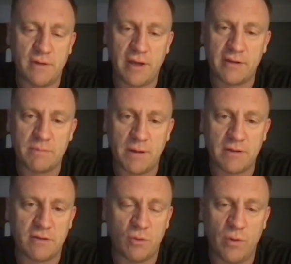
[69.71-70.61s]
They
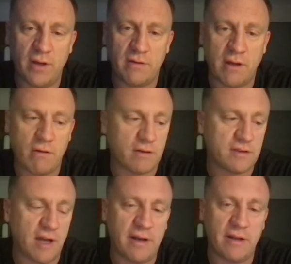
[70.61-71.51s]
expected to win. They were
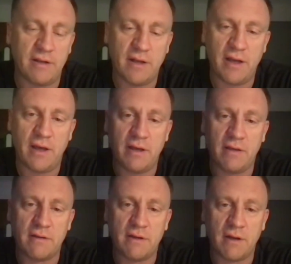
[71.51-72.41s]
excited,
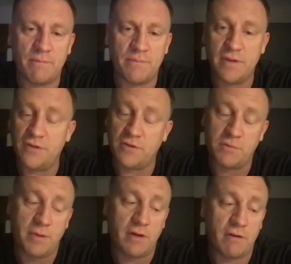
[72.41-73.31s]
and um, this has
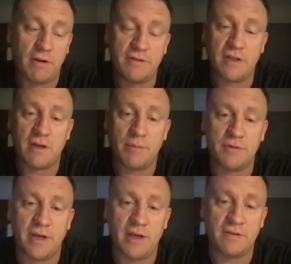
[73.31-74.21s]
been a crazy couple
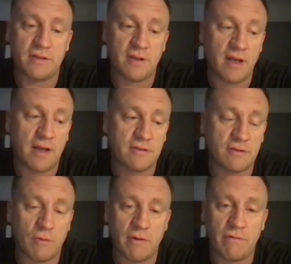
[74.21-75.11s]
days in the last
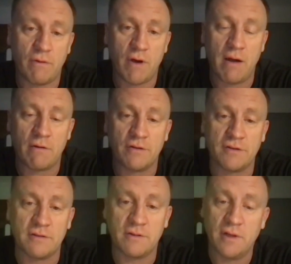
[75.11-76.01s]
24 hours,
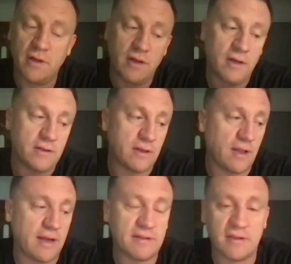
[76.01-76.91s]
and the
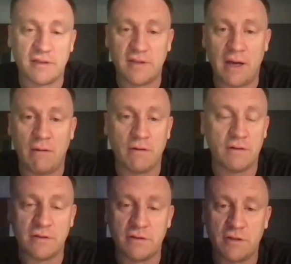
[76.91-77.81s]
last six
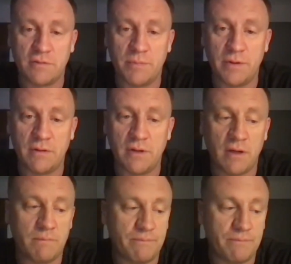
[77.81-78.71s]
hours has just been
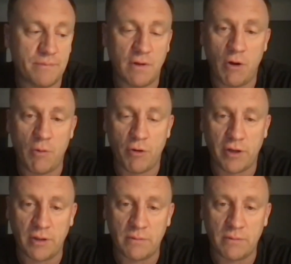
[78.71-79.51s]
uh, heartbreaking.